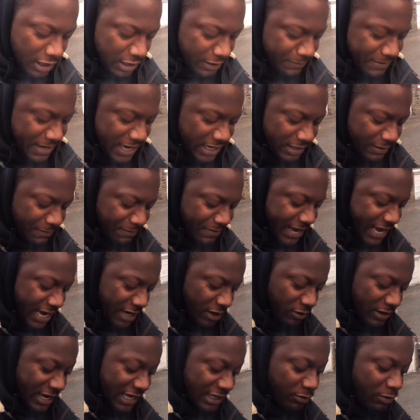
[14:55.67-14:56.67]
all about the
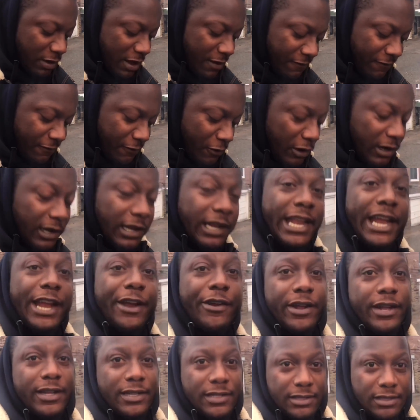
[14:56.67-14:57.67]
battle. That's why I'm for
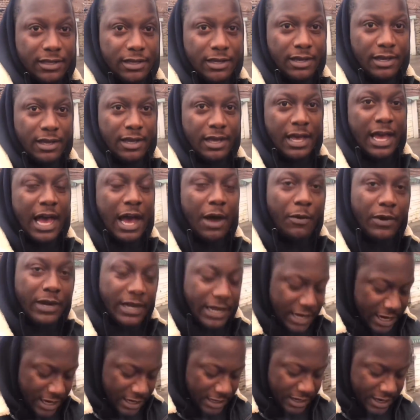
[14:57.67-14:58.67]
lyrics. I
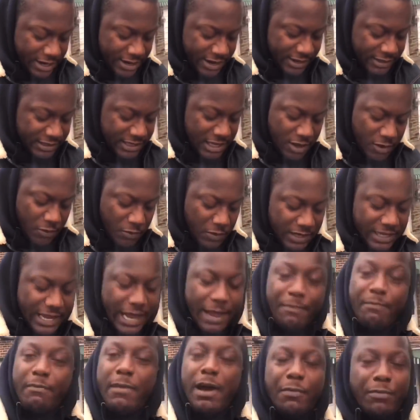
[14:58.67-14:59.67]
want to hear lyrics. I don't want
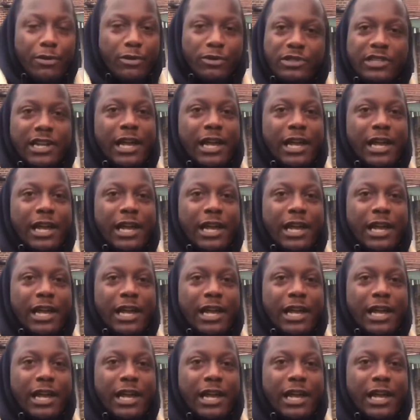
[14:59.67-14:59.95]
that mumble